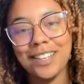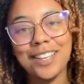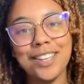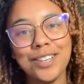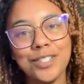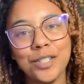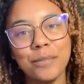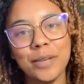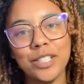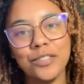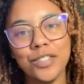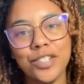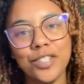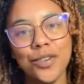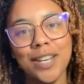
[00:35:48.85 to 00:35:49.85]
Thank y'all so much
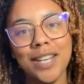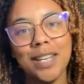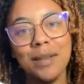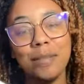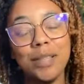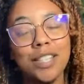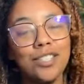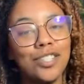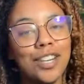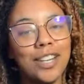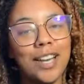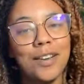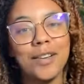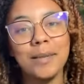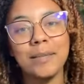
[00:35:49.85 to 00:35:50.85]
for joining. Please
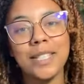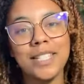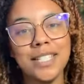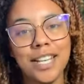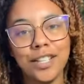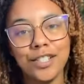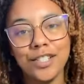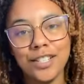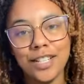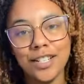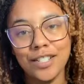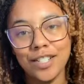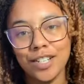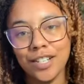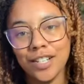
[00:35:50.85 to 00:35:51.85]
check out Emily Taylor
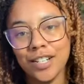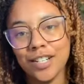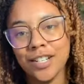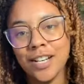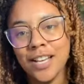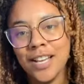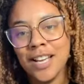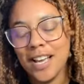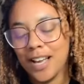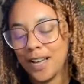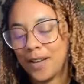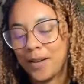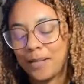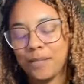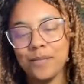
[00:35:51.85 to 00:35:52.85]
Center.
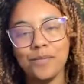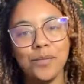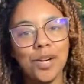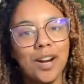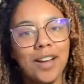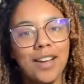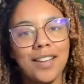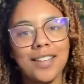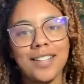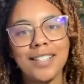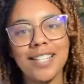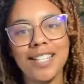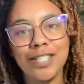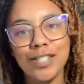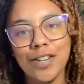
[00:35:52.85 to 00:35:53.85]
We're
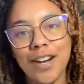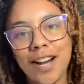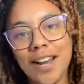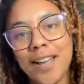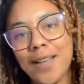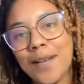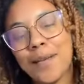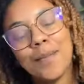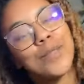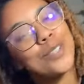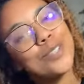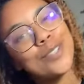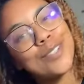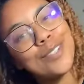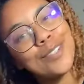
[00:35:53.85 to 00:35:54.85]
on Instagram,
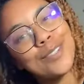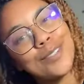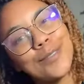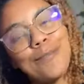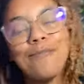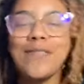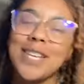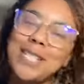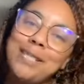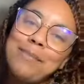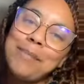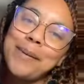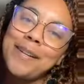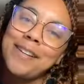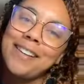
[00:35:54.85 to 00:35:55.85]
YouTube,
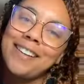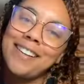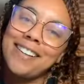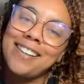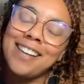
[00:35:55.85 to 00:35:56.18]
Facebook.